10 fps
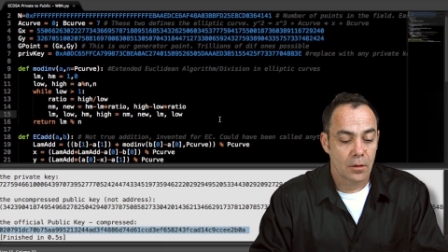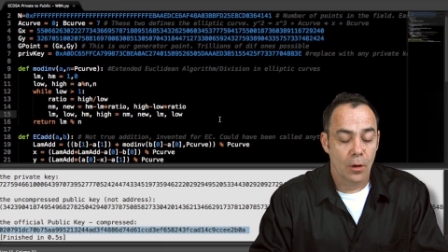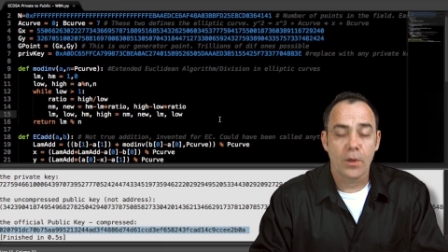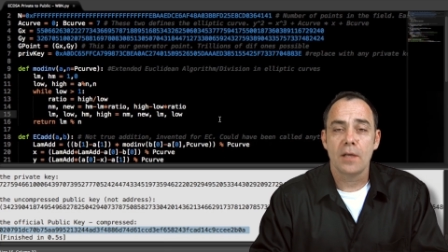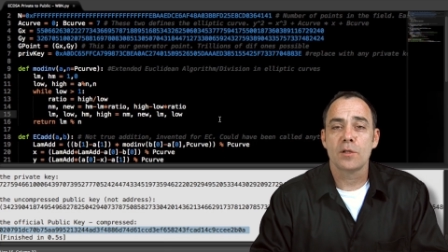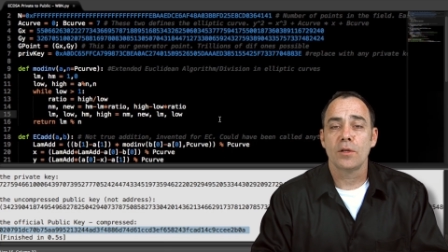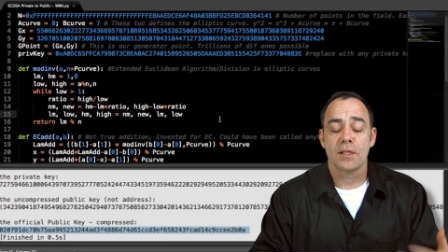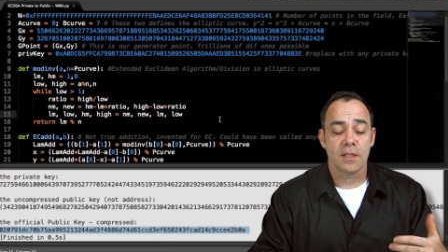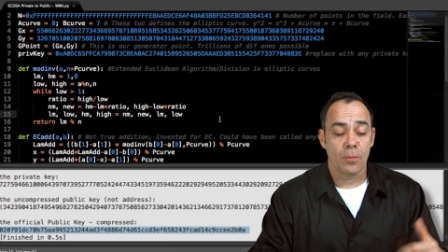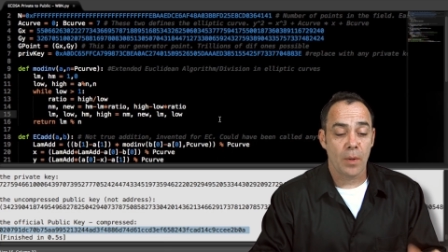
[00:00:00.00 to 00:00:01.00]
Okay, so
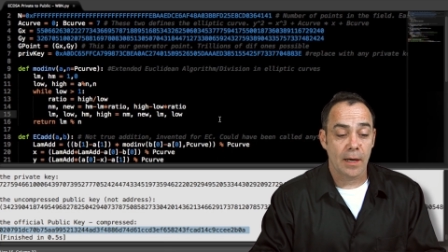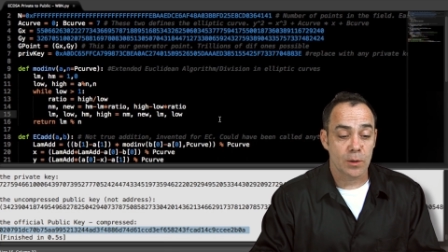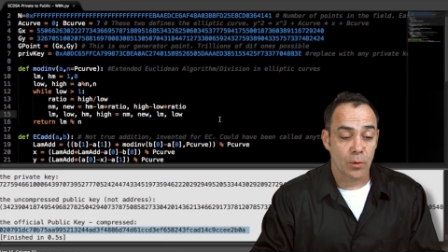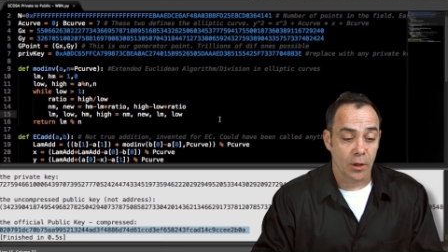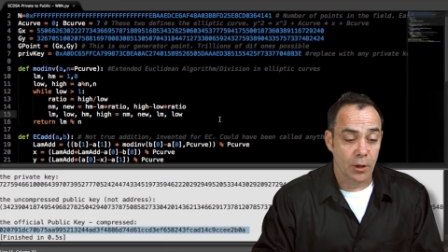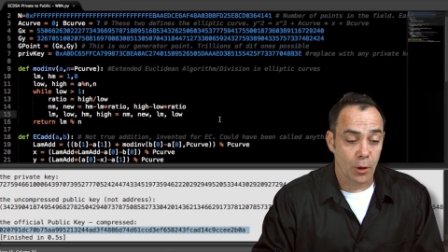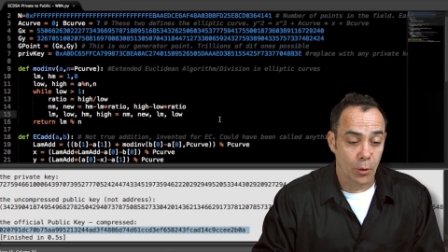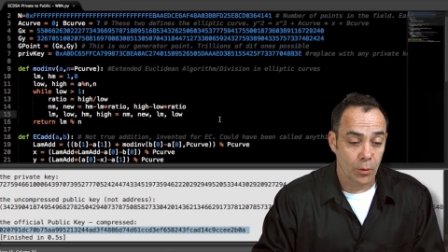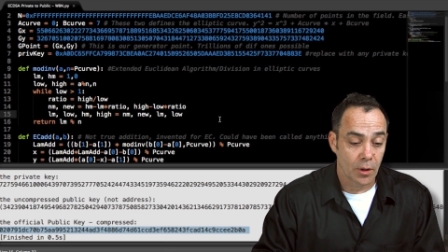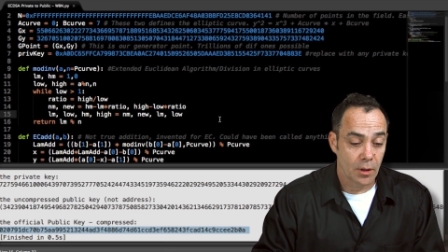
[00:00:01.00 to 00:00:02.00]
let's get back to our
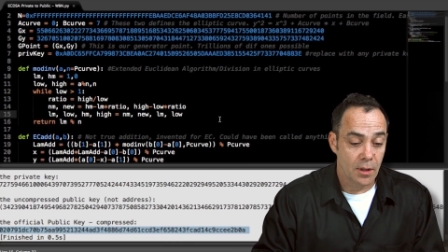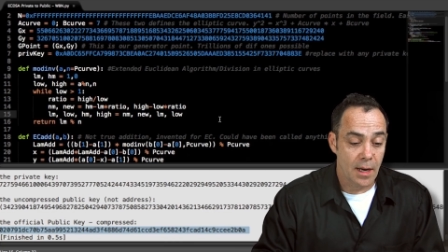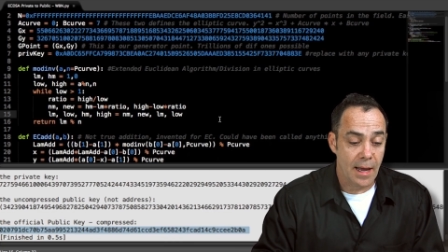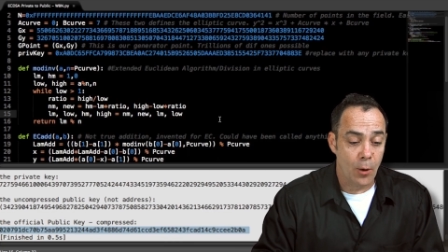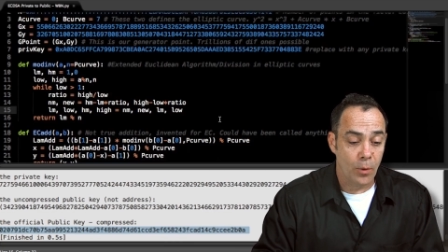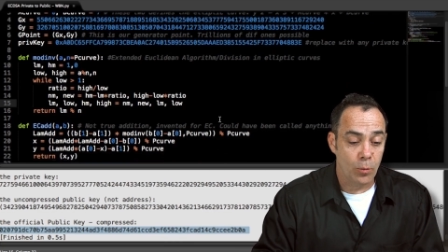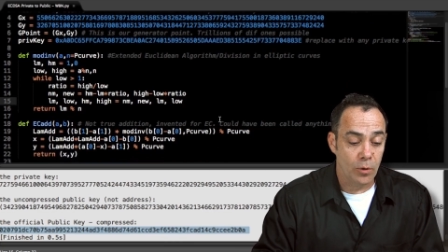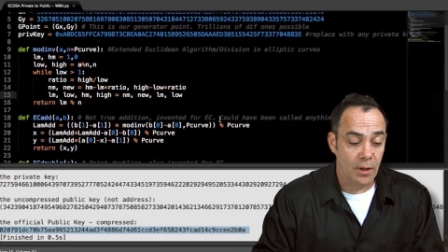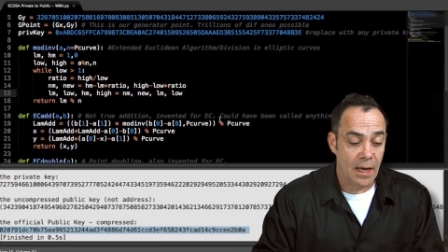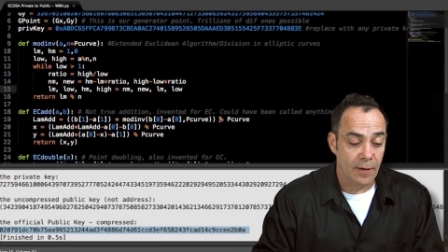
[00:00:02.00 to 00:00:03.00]
code. Now we
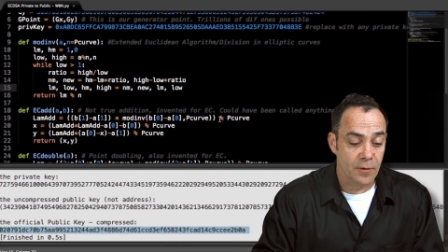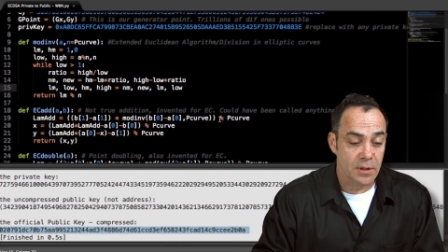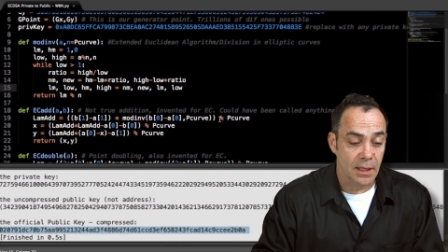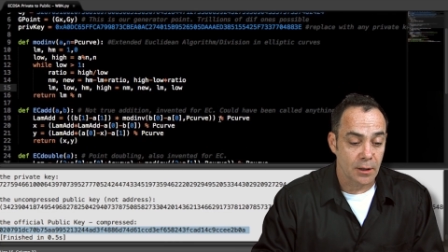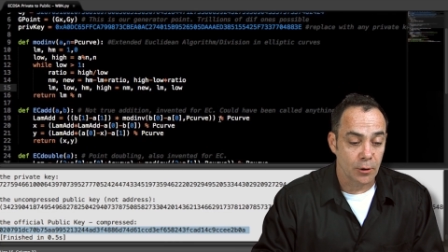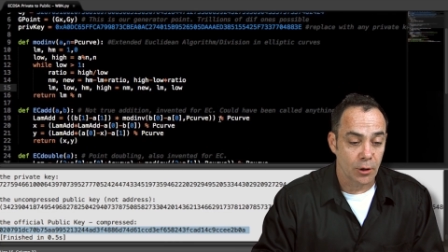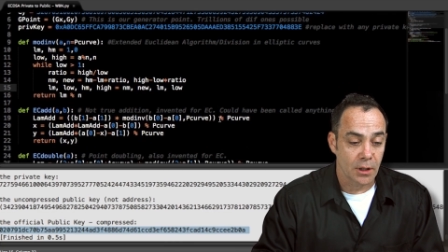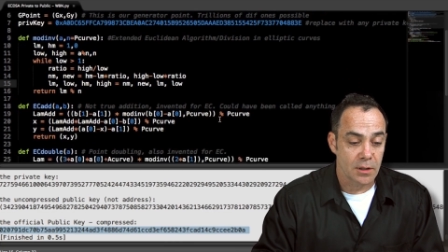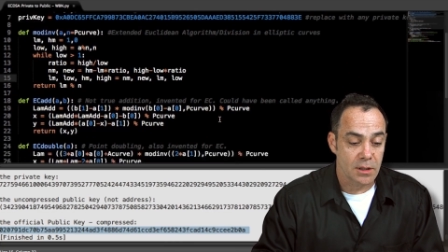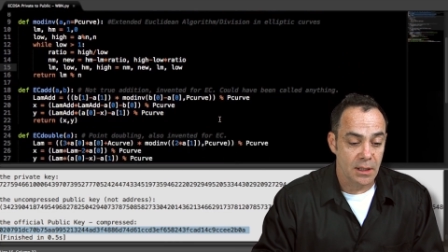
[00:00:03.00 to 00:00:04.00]
really have to take a
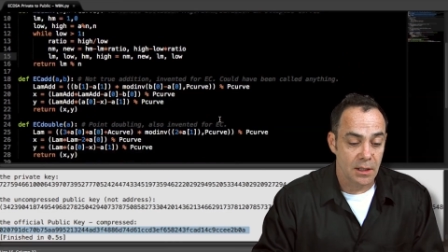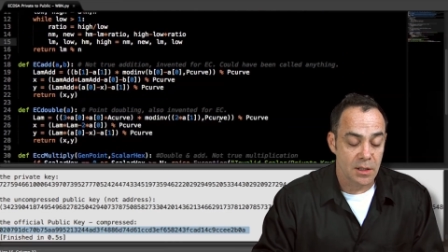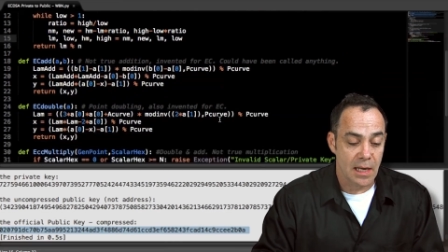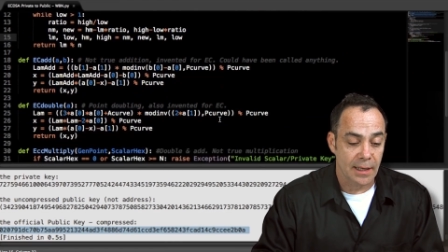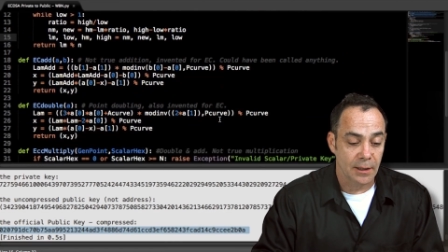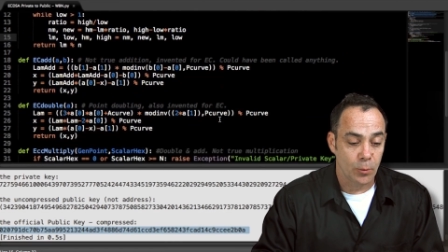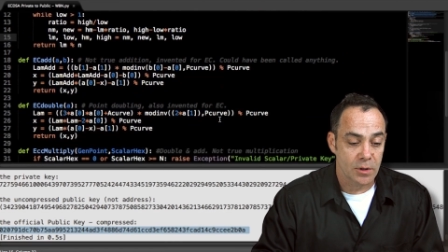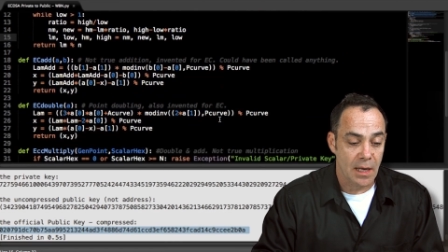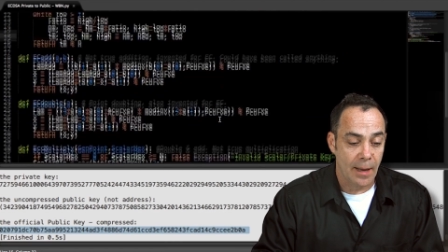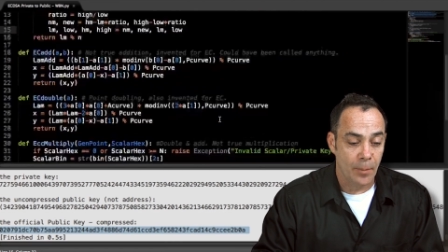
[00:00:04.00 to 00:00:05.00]
look and see exactly
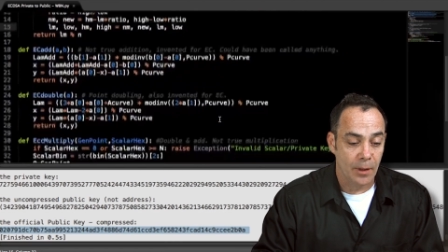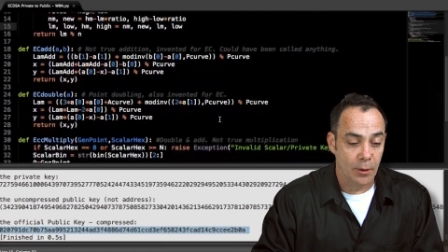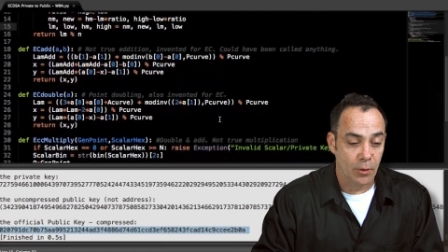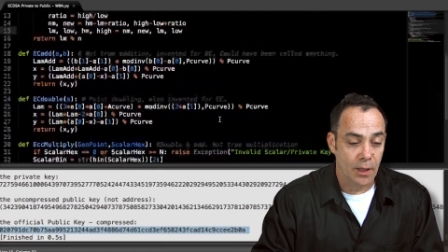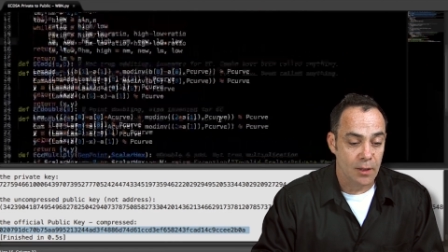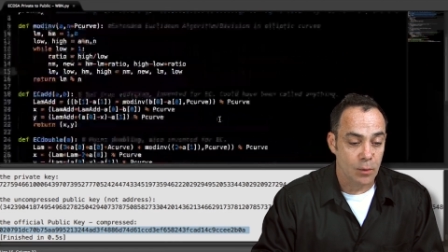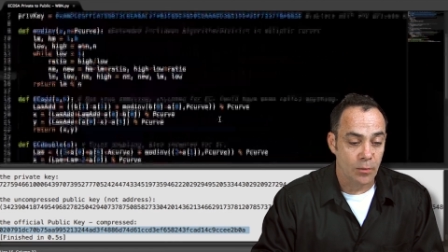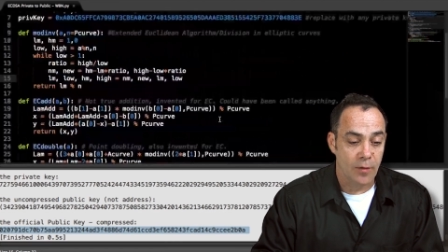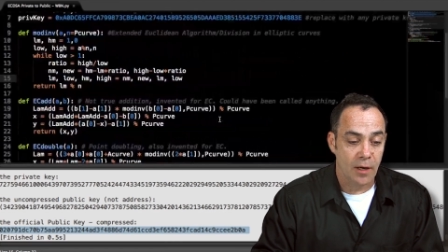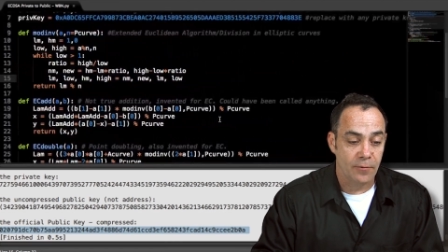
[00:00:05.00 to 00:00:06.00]
what's happening. Okay, so
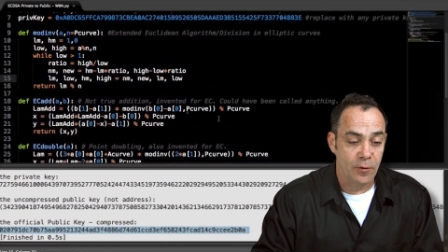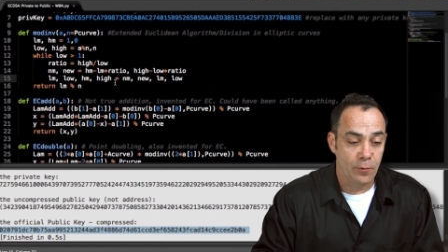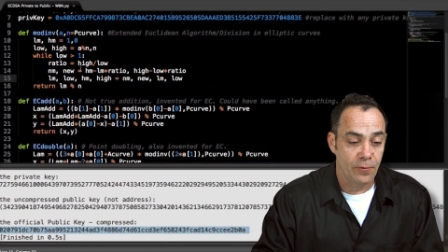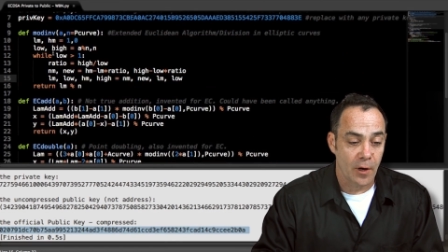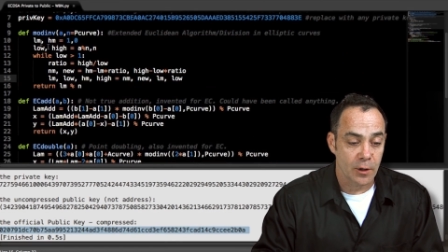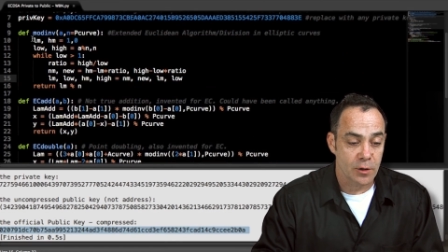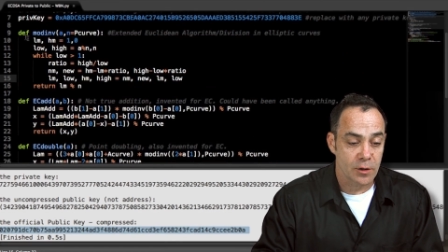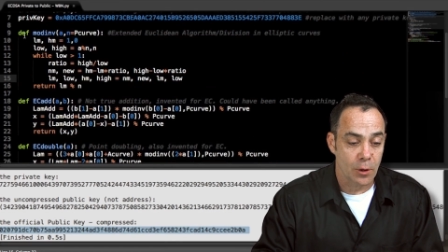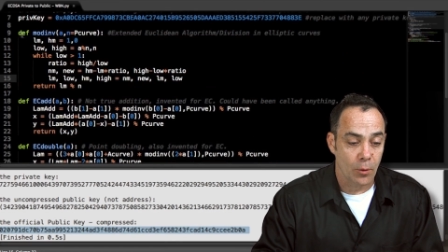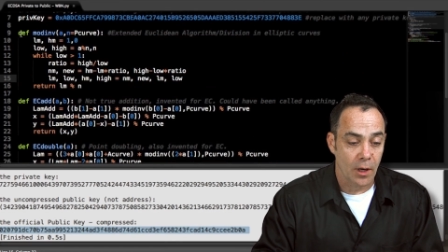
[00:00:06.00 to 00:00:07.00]
we've got a few
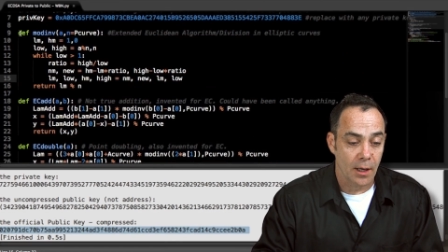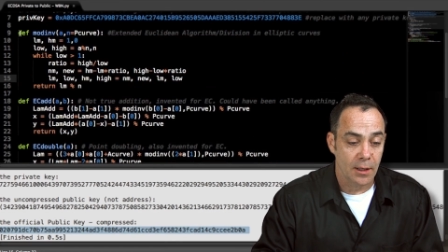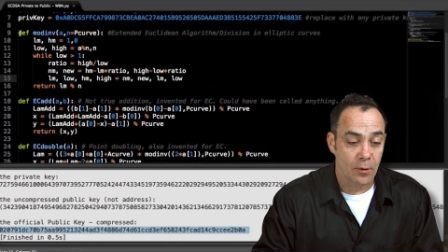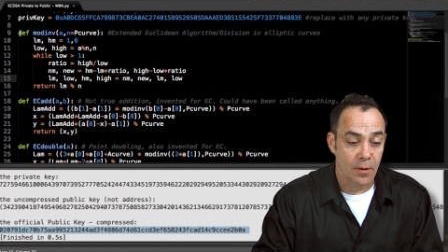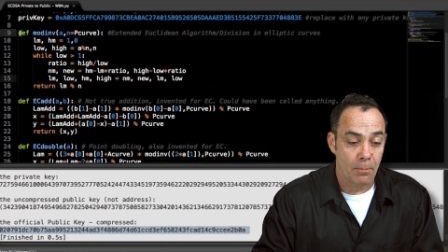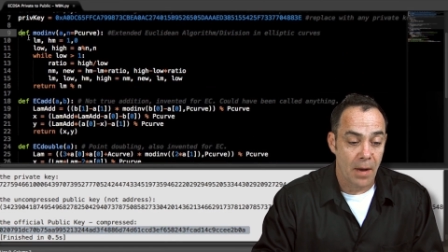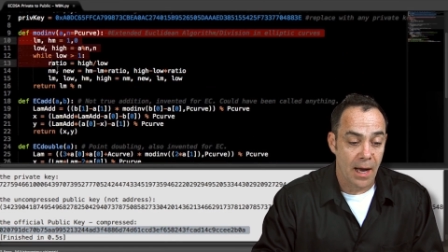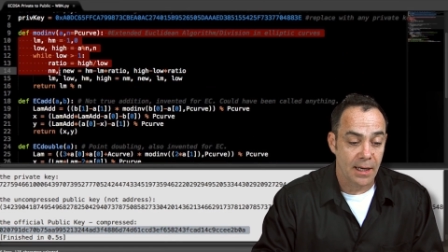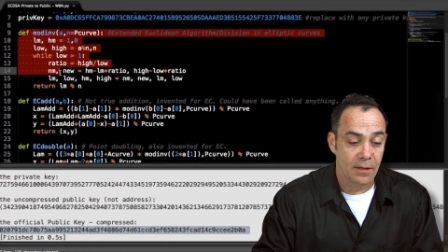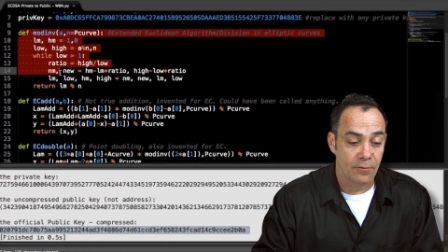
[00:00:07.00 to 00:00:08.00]
functions going on here: the
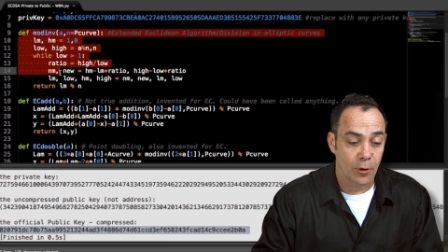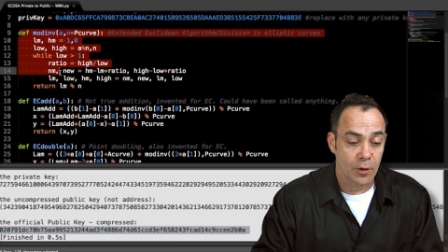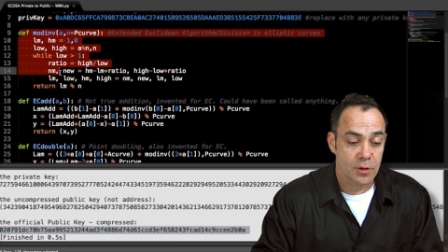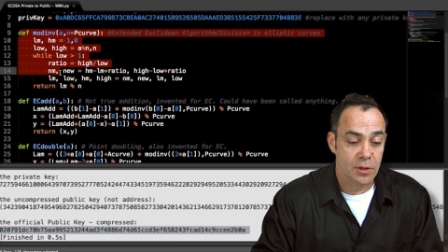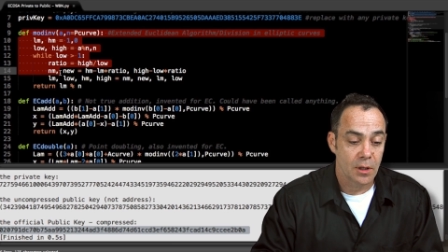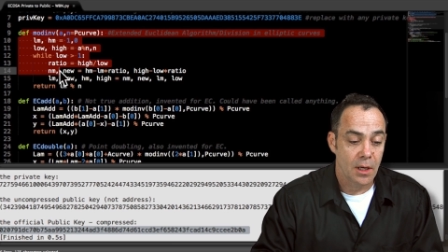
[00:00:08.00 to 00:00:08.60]
mod inverse,